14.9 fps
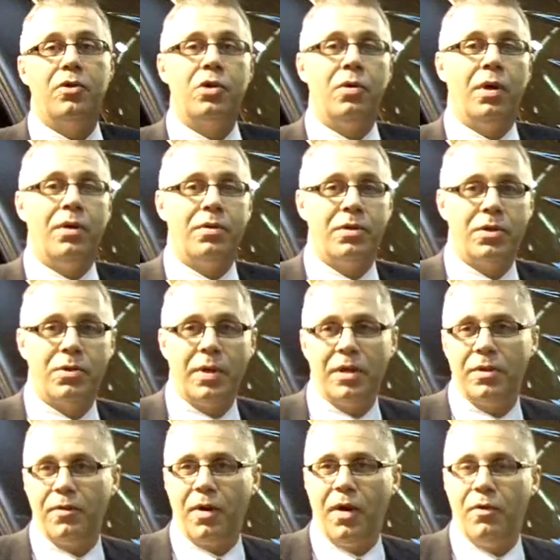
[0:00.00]

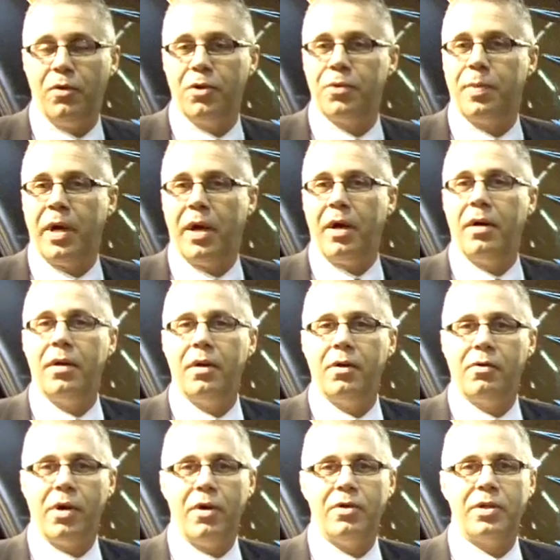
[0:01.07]
225 horsepower
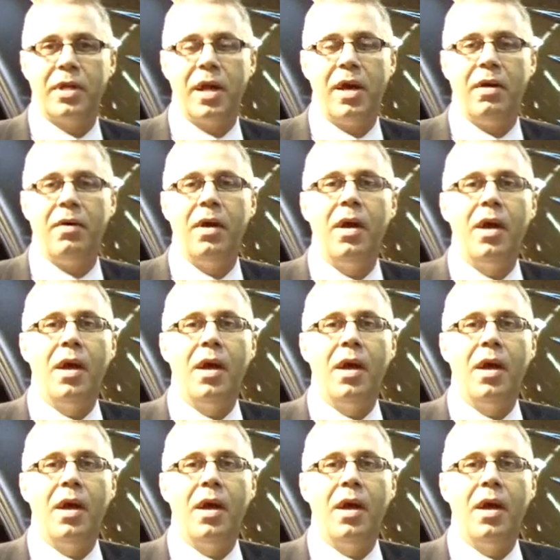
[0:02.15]
gross now.